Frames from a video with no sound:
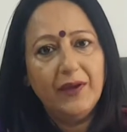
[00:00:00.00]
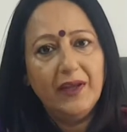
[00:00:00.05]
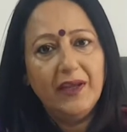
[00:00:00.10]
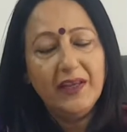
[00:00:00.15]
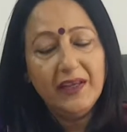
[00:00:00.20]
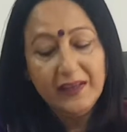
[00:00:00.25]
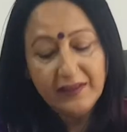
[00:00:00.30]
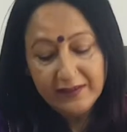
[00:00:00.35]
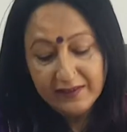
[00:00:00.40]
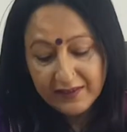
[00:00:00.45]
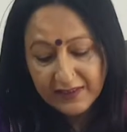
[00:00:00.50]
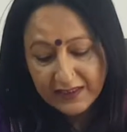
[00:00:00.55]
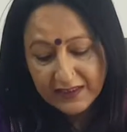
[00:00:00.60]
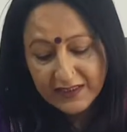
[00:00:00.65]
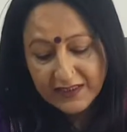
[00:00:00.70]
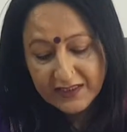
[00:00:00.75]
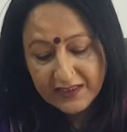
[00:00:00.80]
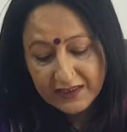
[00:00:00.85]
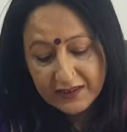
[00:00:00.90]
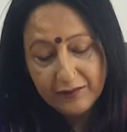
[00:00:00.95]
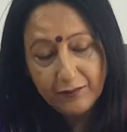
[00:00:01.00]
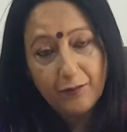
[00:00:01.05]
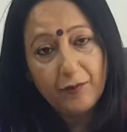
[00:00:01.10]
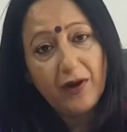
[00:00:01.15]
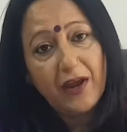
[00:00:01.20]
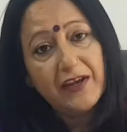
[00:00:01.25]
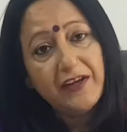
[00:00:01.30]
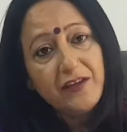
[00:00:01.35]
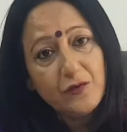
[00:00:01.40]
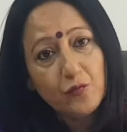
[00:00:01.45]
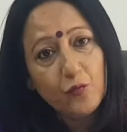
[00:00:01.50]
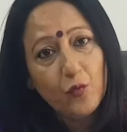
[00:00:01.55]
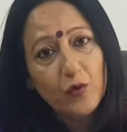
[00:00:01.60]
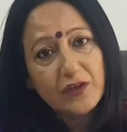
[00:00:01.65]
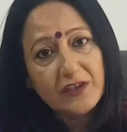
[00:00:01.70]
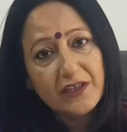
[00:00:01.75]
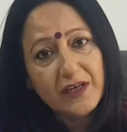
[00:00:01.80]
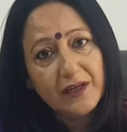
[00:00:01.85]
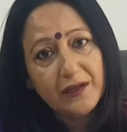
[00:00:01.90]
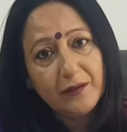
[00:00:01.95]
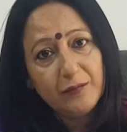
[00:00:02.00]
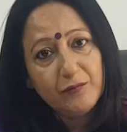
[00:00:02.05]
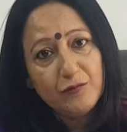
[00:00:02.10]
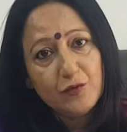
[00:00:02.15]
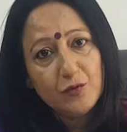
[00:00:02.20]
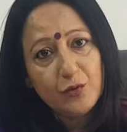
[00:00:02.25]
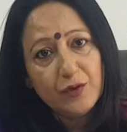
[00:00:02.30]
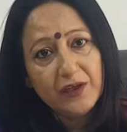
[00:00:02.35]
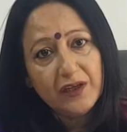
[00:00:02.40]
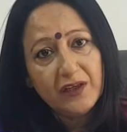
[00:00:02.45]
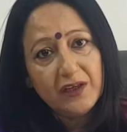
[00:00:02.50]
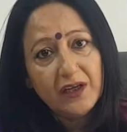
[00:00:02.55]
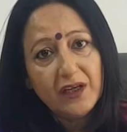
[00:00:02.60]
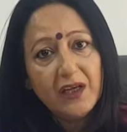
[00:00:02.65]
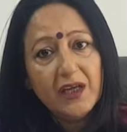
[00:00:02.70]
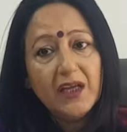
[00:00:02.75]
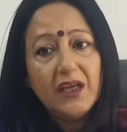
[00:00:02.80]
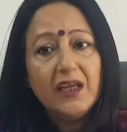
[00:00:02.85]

Is it right what I am doing?